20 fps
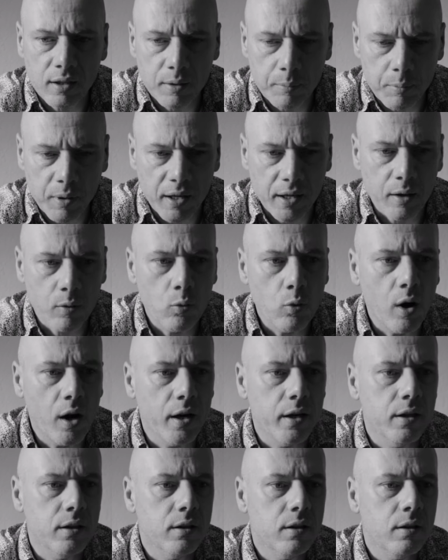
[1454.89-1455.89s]
in black and
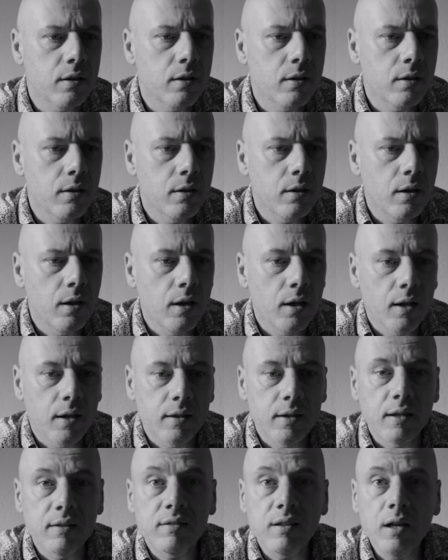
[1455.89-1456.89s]
white.
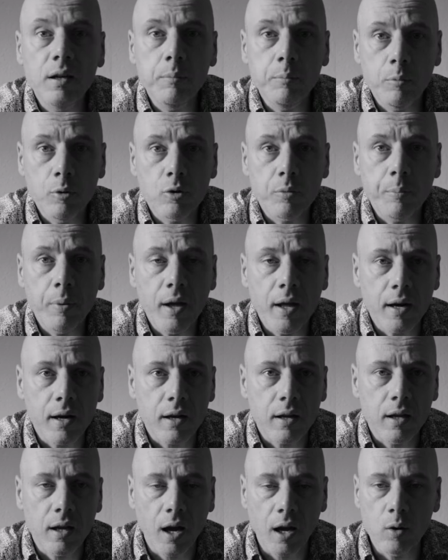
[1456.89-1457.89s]
The same
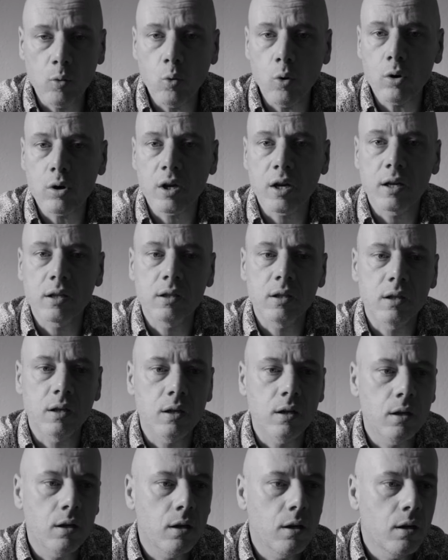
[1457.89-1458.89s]
Burberry, I worked
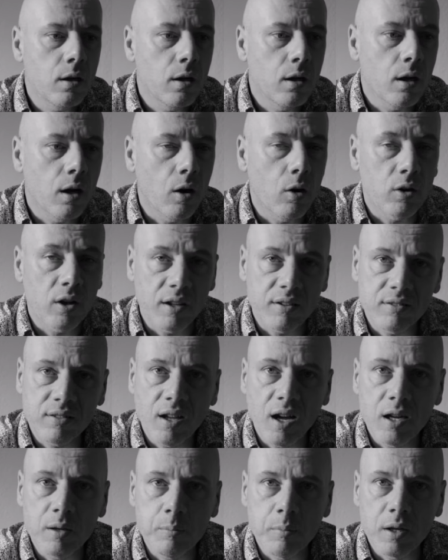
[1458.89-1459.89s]
on
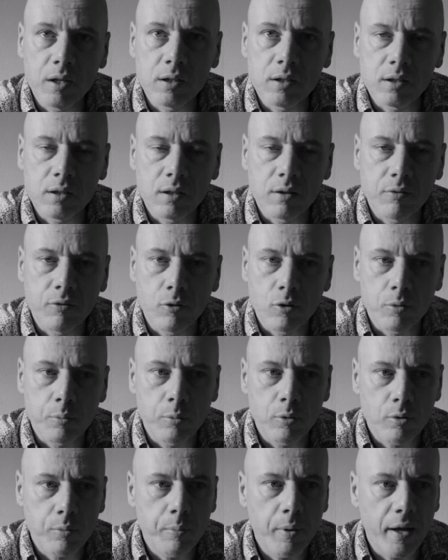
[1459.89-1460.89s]
assignment for
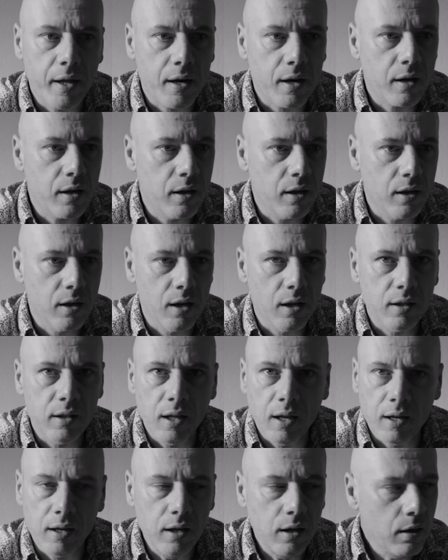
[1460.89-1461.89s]
Burberry a
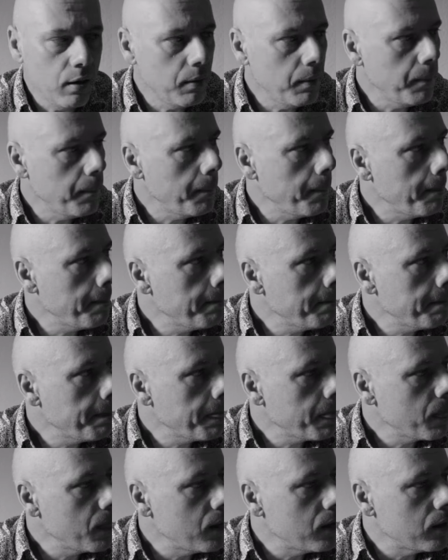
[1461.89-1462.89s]
day,
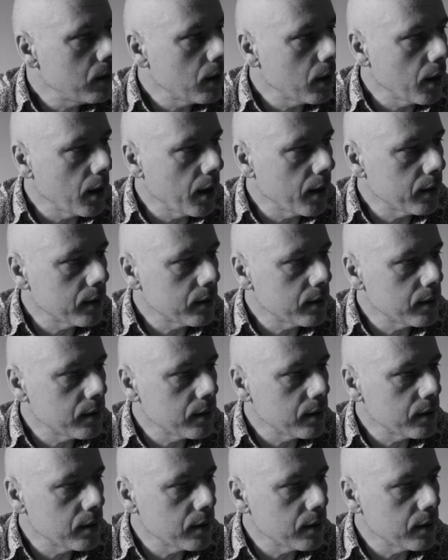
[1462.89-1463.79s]
and